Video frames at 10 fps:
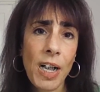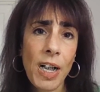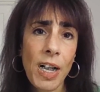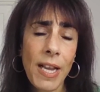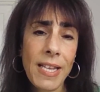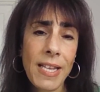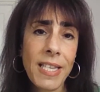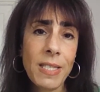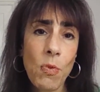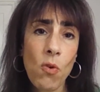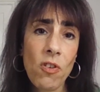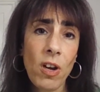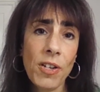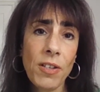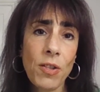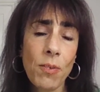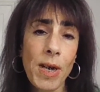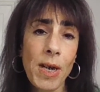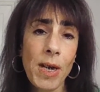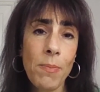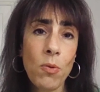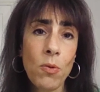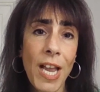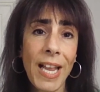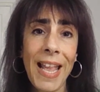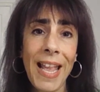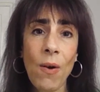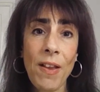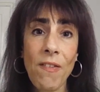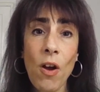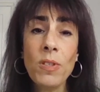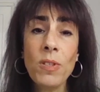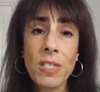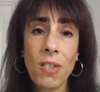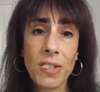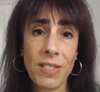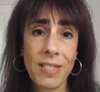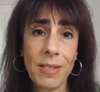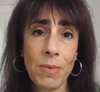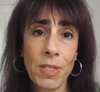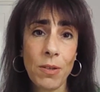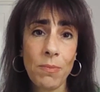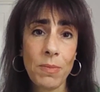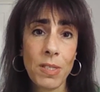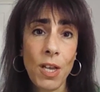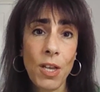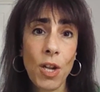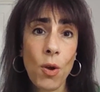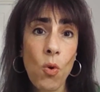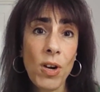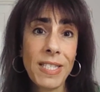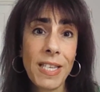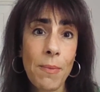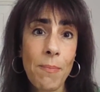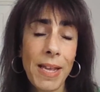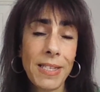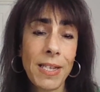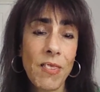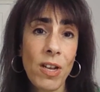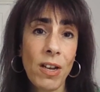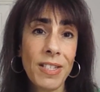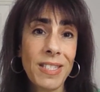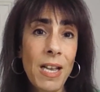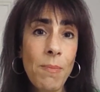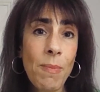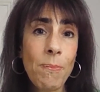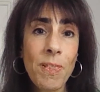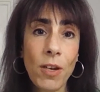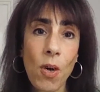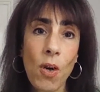So I guess there's been more reliance on people checking out their own signs and symptoms. You know, what is it that makes them realise maybe